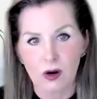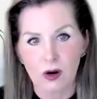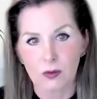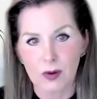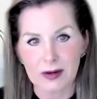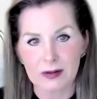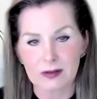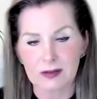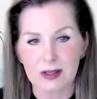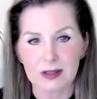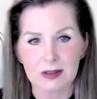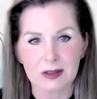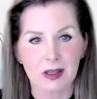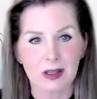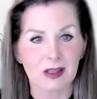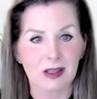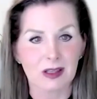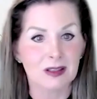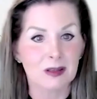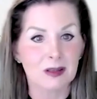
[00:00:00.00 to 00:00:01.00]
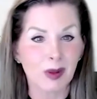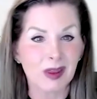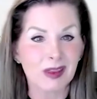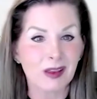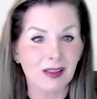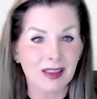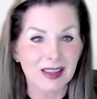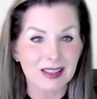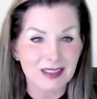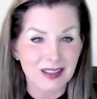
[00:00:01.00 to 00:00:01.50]
right? It's, it's been
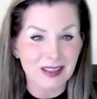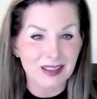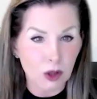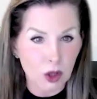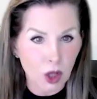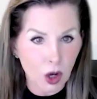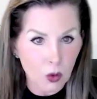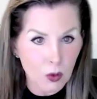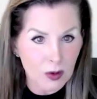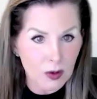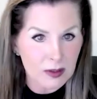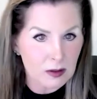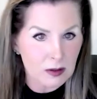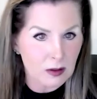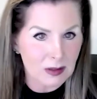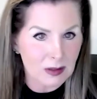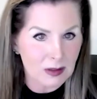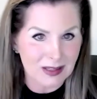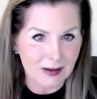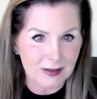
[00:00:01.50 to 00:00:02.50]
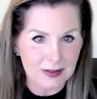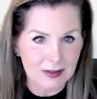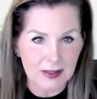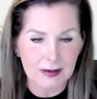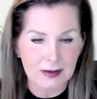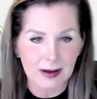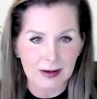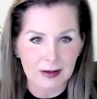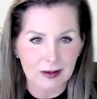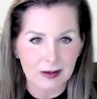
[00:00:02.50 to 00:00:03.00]
it's the lowest since
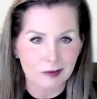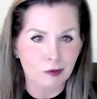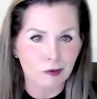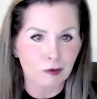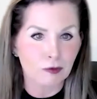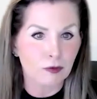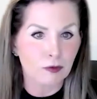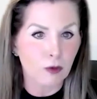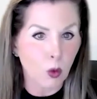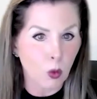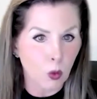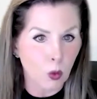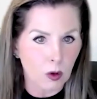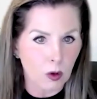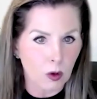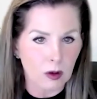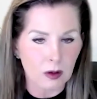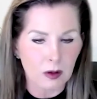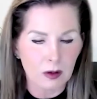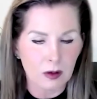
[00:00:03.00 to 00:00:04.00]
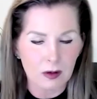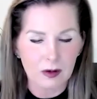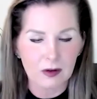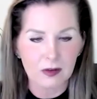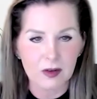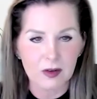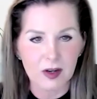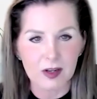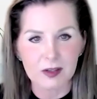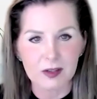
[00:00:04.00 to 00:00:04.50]
1984.
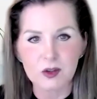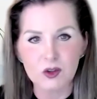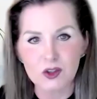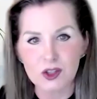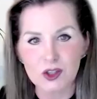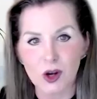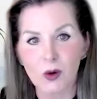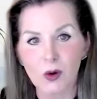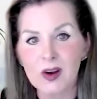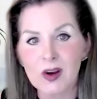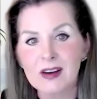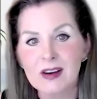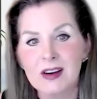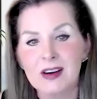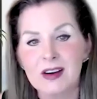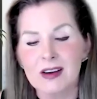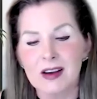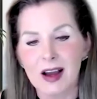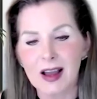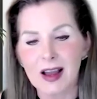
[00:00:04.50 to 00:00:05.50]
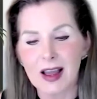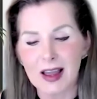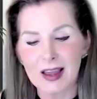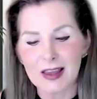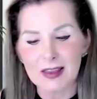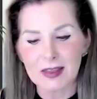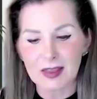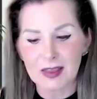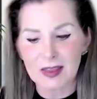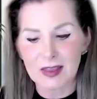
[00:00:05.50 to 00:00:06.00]
And so
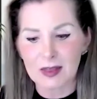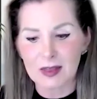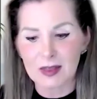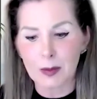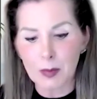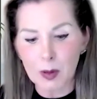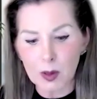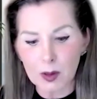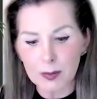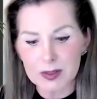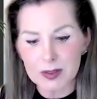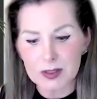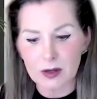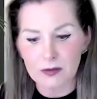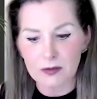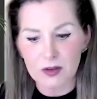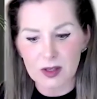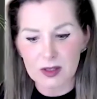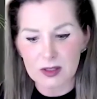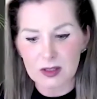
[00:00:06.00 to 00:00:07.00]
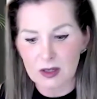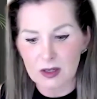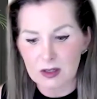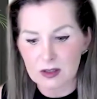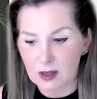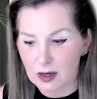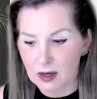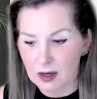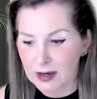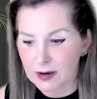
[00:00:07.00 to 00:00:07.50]
the purpose of this
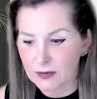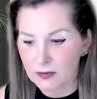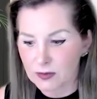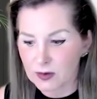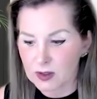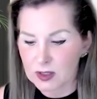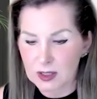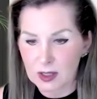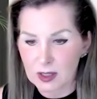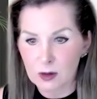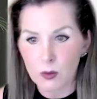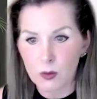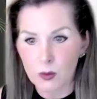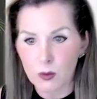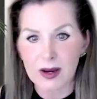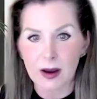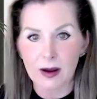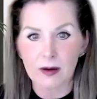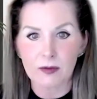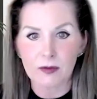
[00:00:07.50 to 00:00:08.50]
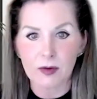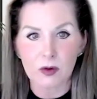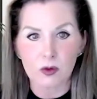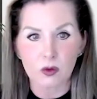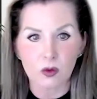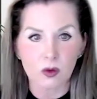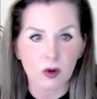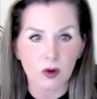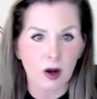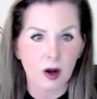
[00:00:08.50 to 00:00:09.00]
is if say we have
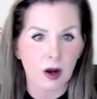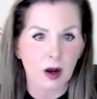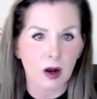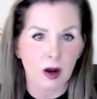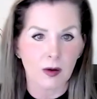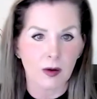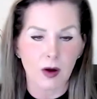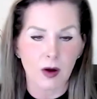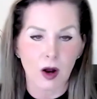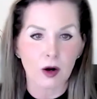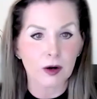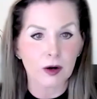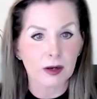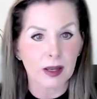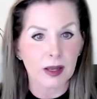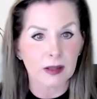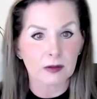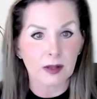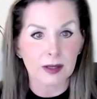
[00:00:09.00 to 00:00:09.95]
a, a hurricane